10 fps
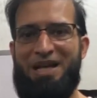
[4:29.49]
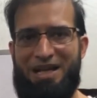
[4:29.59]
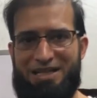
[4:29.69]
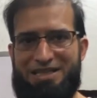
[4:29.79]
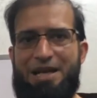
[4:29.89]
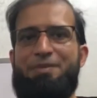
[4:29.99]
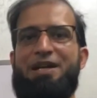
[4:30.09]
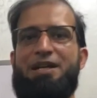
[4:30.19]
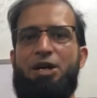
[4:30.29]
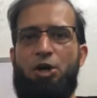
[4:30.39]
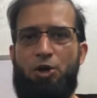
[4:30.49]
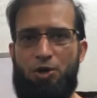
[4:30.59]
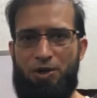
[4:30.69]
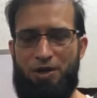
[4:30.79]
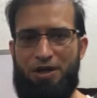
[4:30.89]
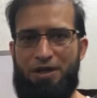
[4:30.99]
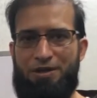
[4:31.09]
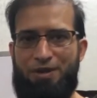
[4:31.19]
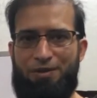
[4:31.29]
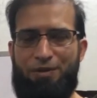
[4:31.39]
academic
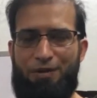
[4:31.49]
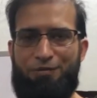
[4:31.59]
or